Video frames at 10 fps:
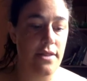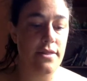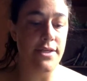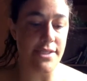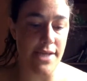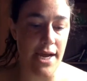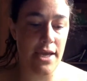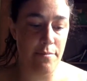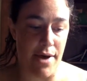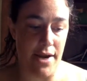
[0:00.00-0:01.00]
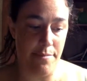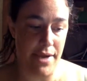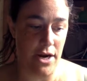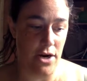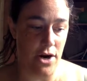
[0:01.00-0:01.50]
The second body
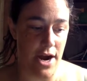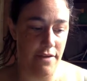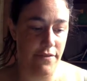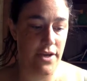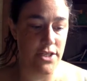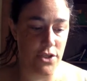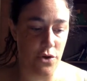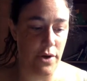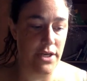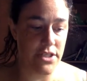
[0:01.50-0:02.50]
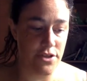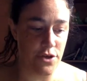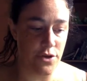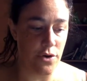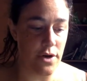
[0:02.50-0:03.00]
paragraph is going
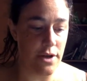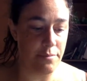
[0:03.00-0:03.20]
to